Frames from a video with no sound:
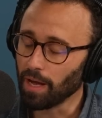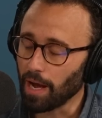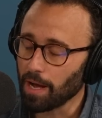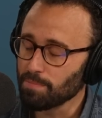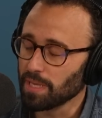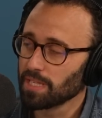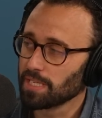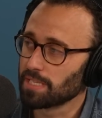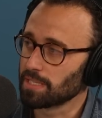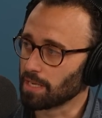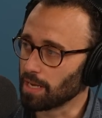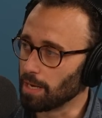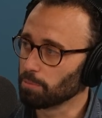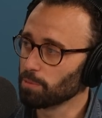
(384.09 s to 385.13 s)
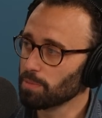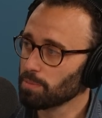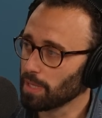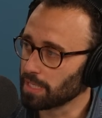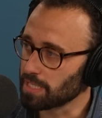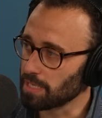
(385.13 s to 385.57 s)
mean this as a
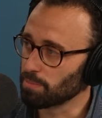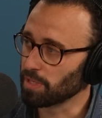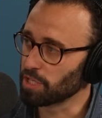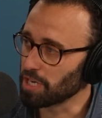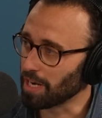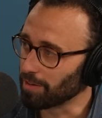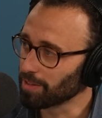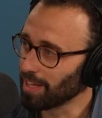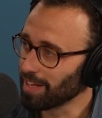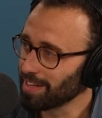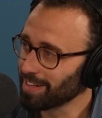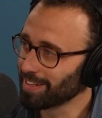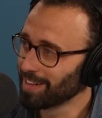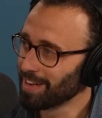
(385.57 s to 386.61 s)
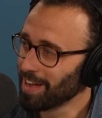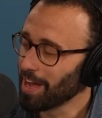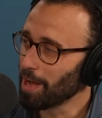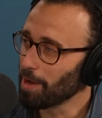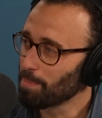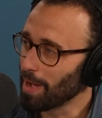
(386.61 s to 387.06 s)
compliment, something childlike
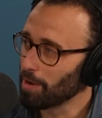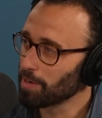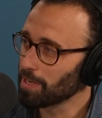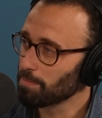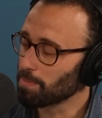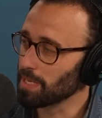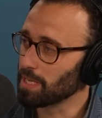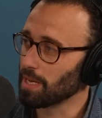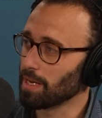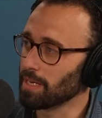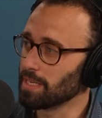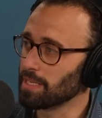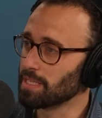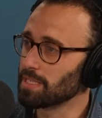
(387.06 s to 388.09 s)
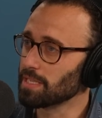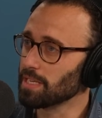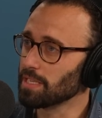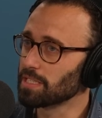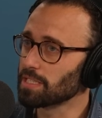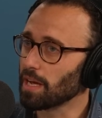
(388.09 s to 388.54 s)
about it, because
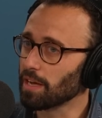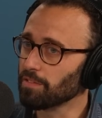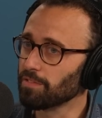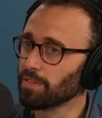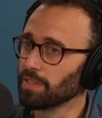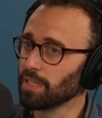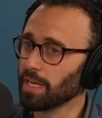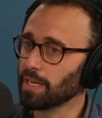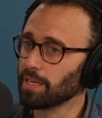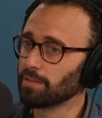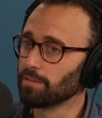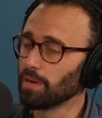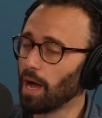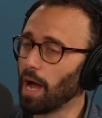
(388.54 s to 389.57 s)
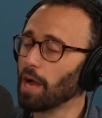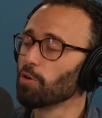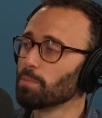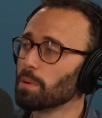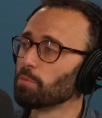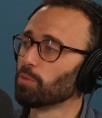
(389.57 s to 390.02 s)
it's, I feel like, I
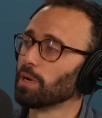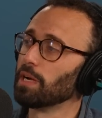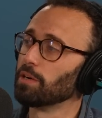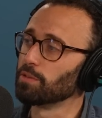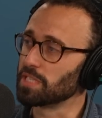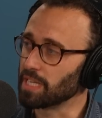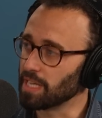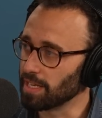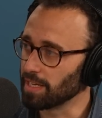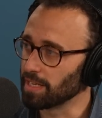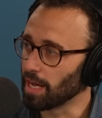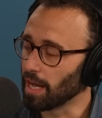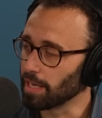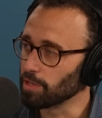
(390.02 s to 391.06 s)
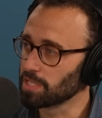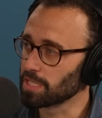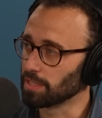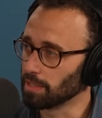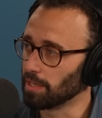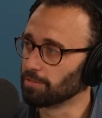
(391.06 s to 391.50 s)
remember when I was a kid, I used
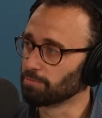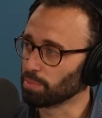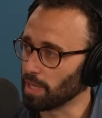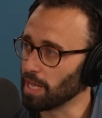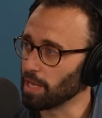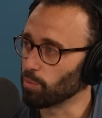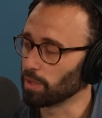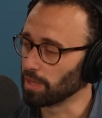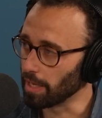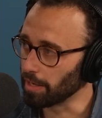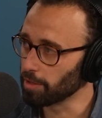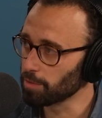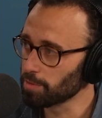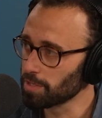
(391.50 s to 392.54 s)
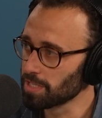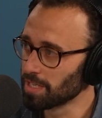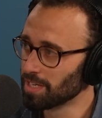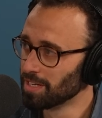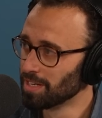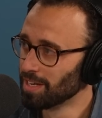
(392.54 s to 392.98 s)
to love playing with Legos
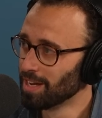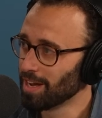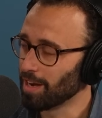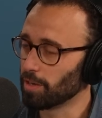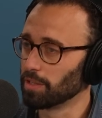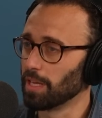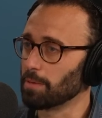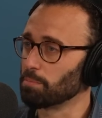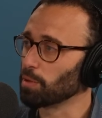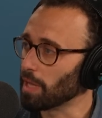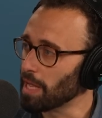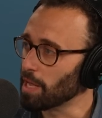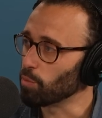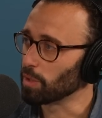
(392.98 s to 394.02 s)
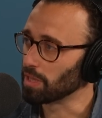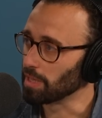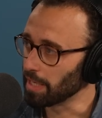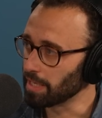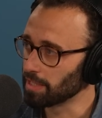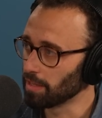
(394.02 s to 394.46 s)
mm-hmm. or playing with
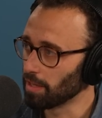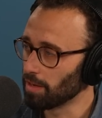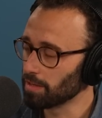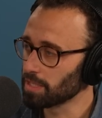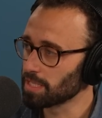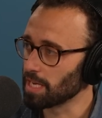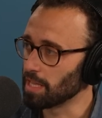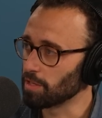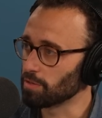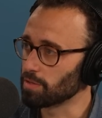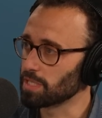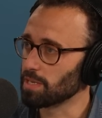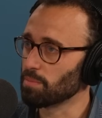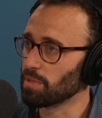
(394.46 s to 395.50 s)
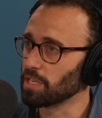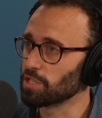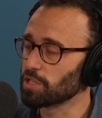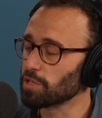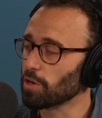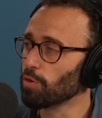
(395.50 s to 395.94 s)
Lincoln Logs. And there's something
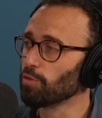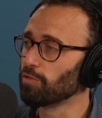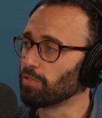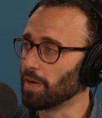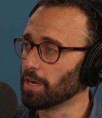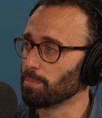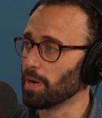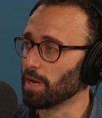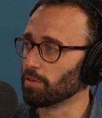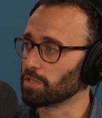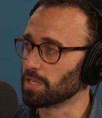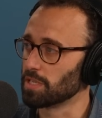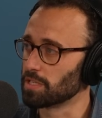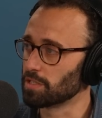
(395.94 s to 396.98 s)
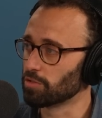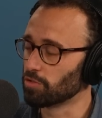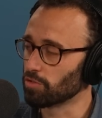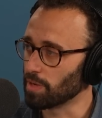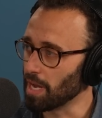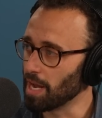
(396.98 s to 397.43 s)
so fun about just
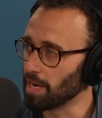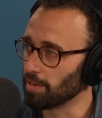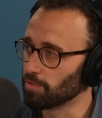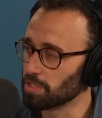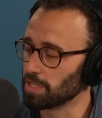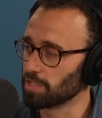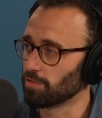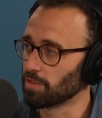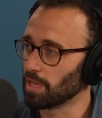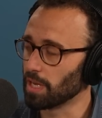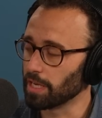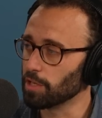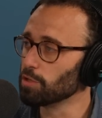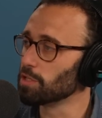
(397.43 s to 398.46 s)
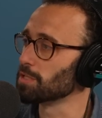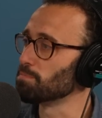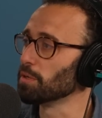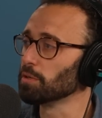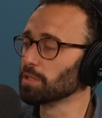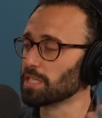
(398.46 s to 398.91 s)
creative, just for you just
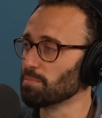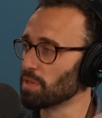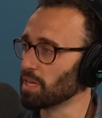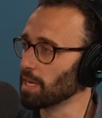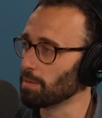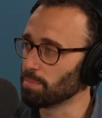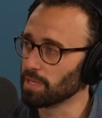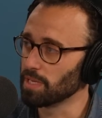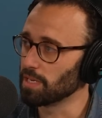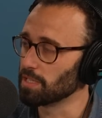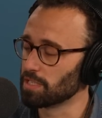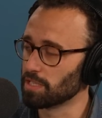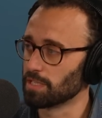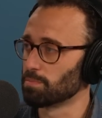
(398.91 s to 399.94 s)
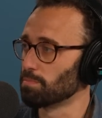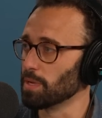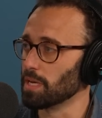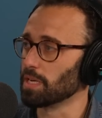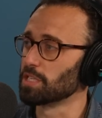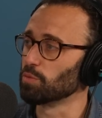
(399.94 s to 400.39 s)
build something up and then it's just
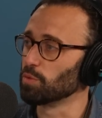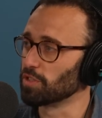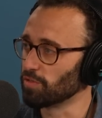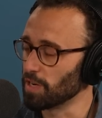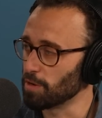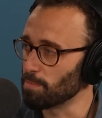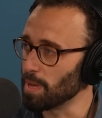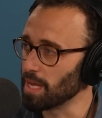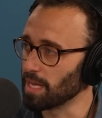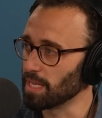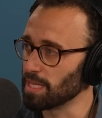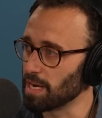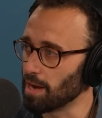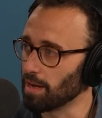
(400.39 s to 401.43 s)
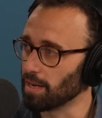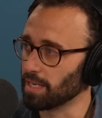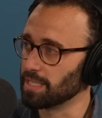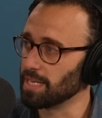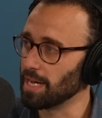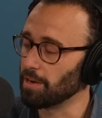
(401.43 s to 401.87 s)
because it was fun to make and then knock
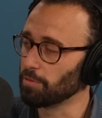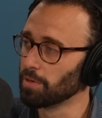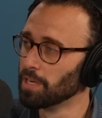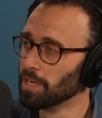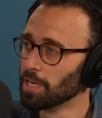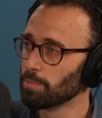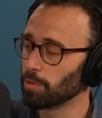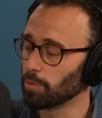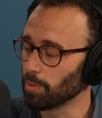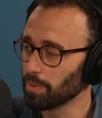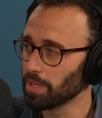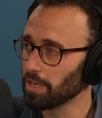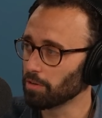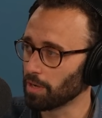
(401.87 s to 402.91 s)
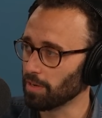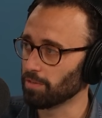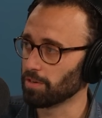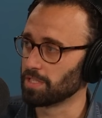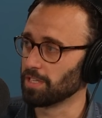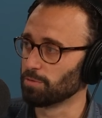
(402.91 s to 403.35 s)
it down. But we really don't give
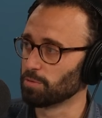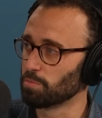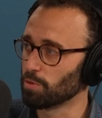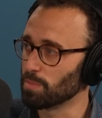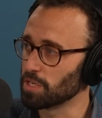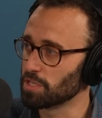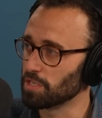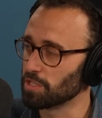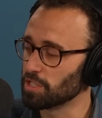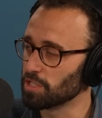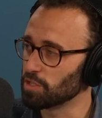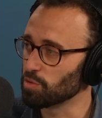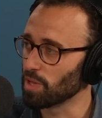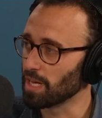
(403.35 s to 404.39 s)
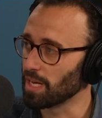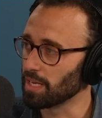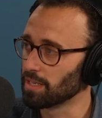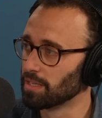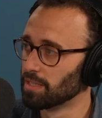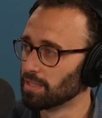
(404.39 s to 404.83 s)
ourselves permission to do that
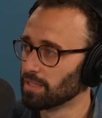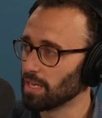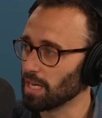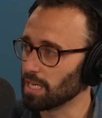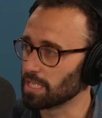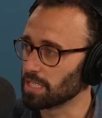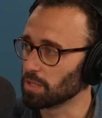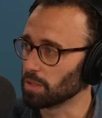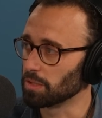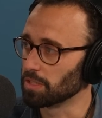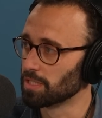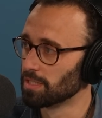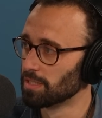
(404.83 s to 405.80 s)
as adults.